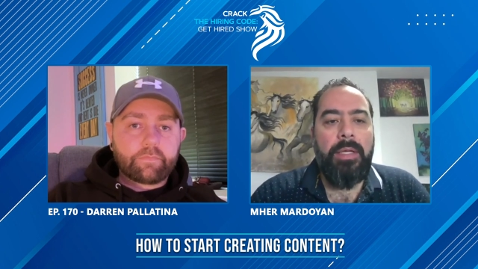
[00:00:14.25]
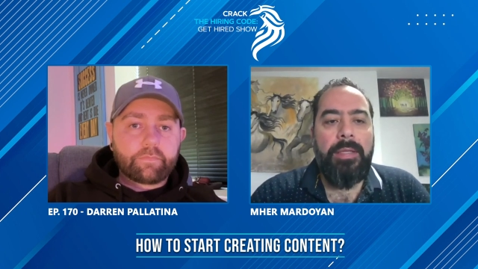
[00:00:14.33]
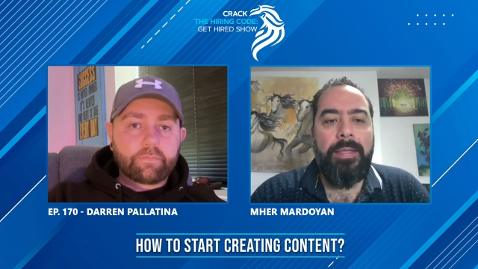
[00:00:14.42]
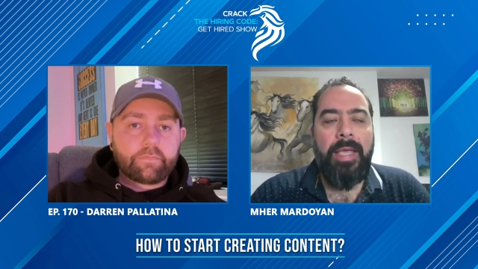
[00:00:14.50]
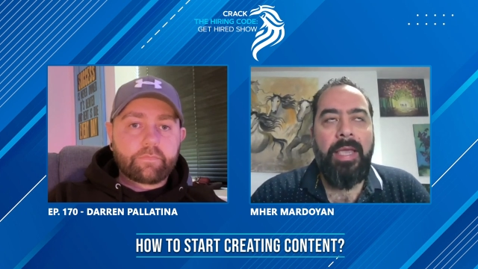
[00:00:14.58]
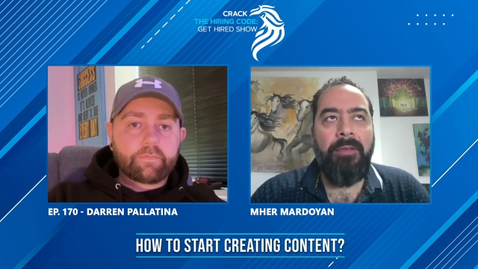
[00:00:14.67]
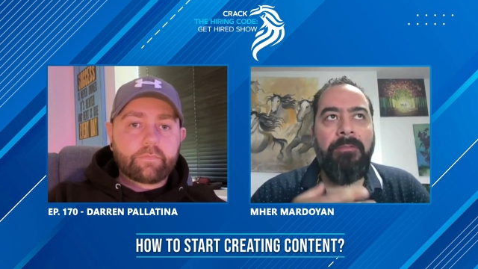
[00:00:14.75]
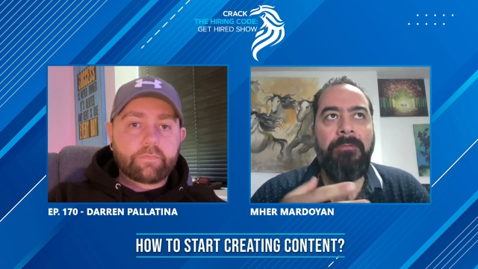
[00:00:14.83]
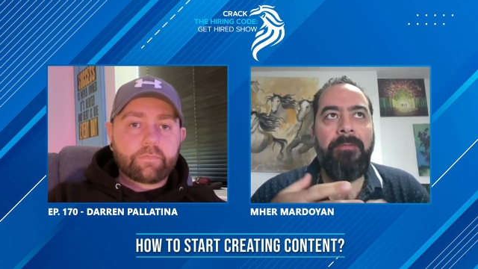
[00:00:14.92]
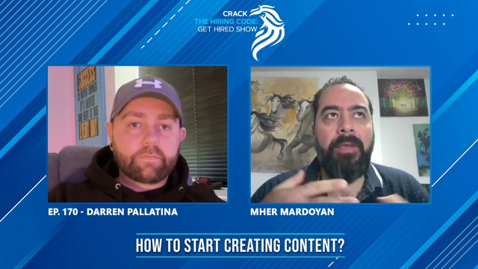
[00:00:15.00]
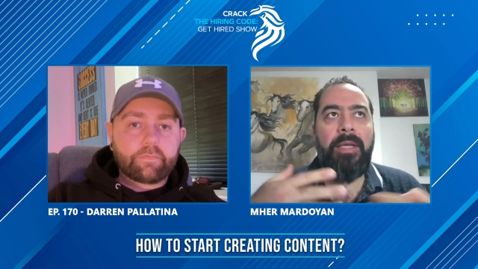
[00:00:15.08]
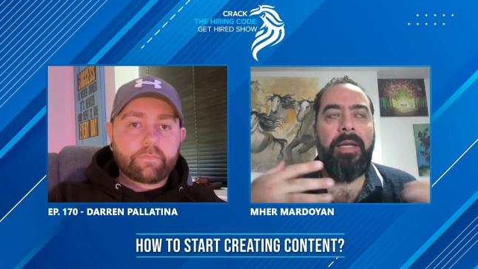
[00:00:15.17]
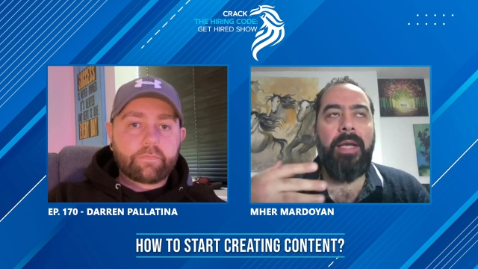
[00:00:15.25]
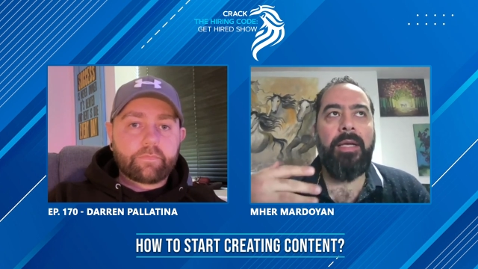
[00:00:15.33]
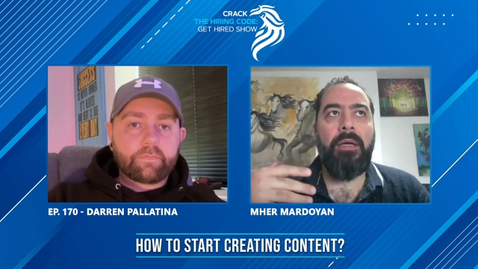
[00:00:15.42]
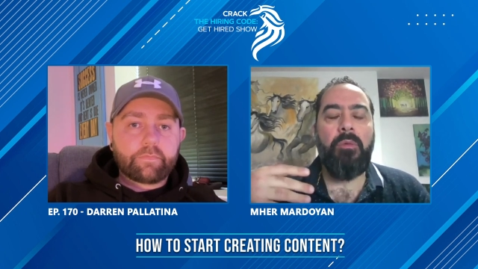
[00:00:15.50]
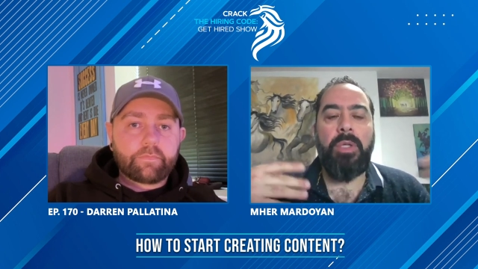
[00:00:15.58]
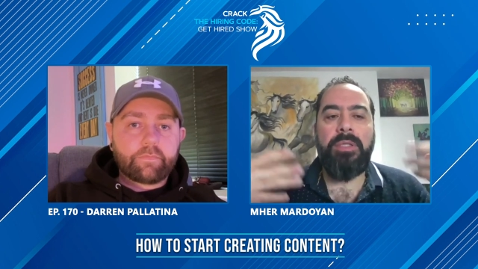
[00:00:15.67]
Speaker 1: they feel
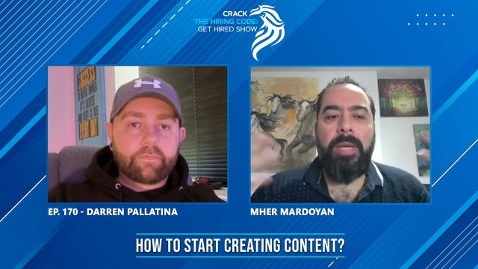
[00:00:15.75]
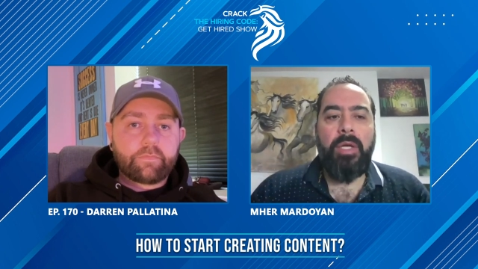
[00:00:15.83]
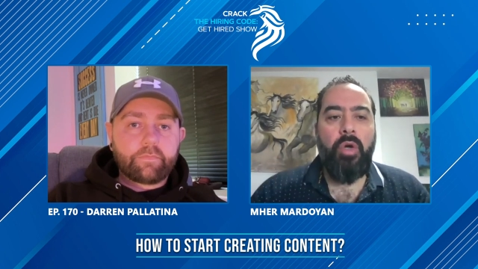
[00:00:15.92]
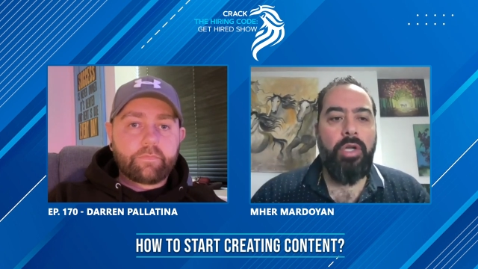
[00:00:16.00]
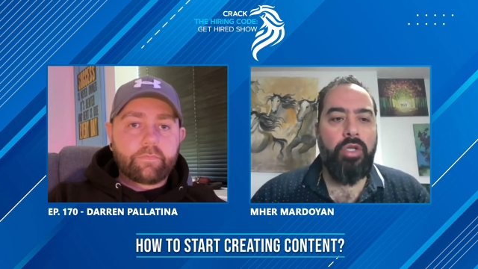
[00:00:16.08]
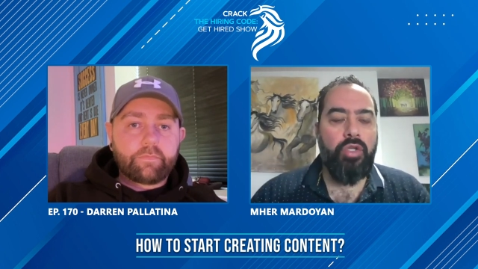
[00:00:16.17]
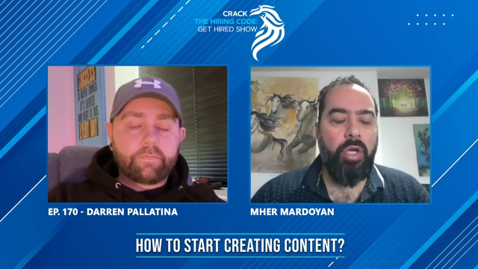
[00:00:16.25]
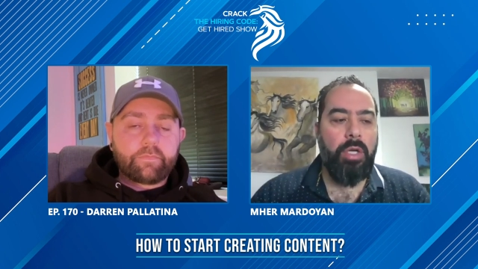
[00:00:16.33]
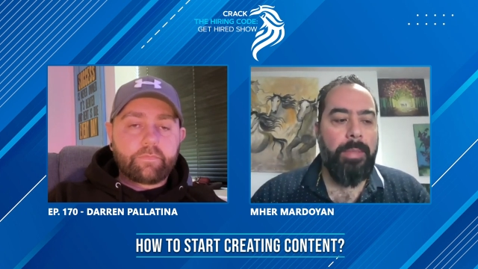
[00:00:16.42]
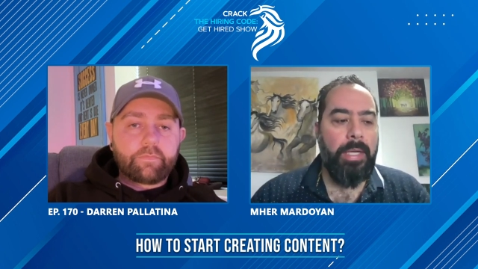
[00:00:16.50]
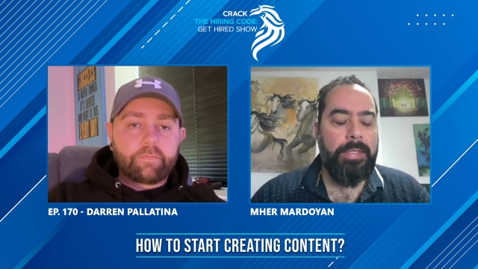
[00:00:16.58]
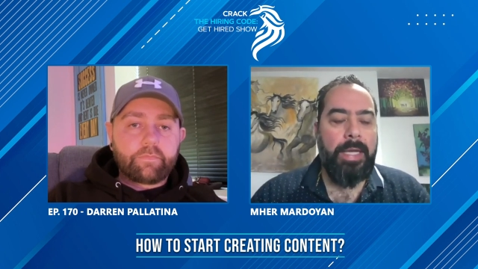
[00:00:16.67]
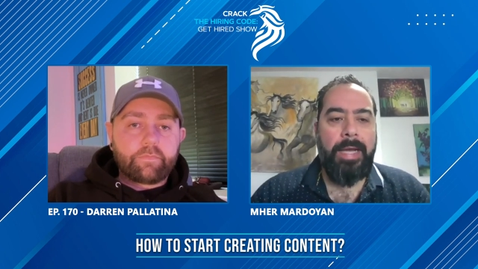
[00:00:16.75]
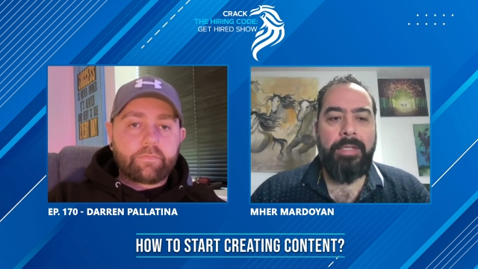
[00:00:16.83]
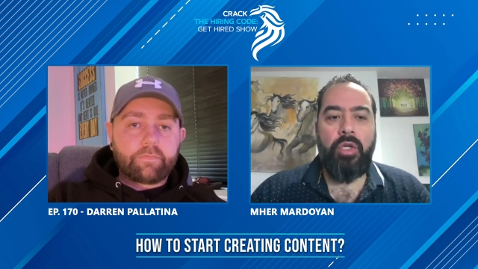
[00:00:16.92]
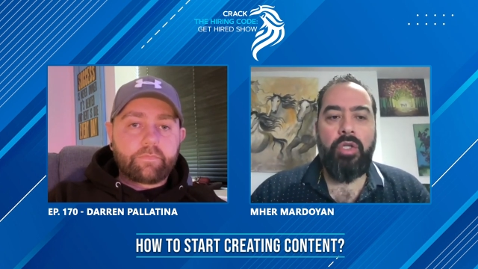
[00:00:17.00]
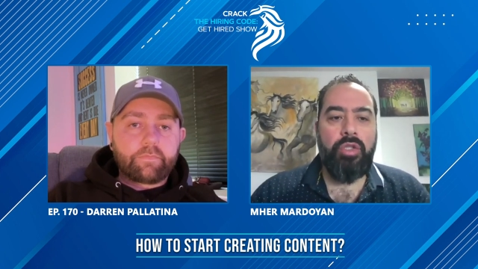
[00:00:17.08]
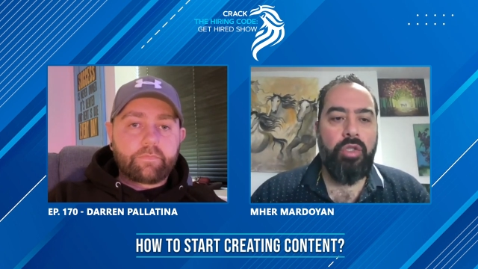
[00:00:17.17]
like, what am I going to talk about? I
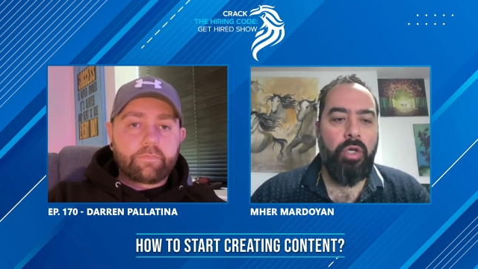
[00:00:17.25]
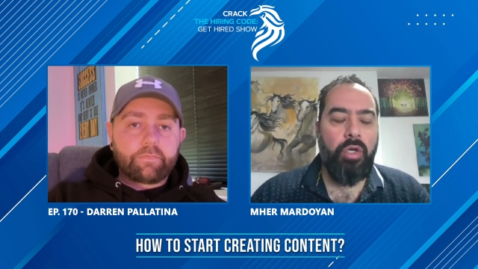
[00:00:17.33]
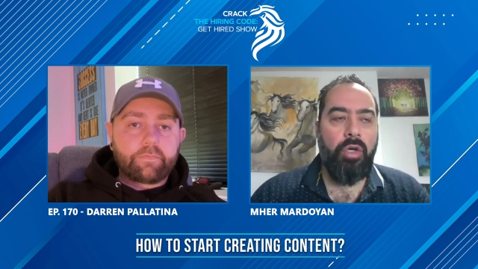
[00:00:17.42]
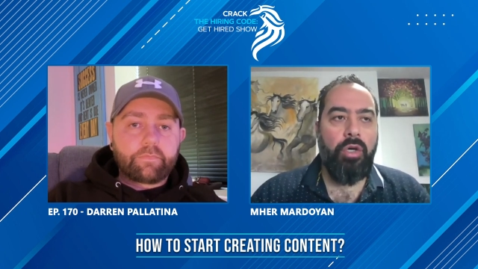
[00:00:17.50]
don't know.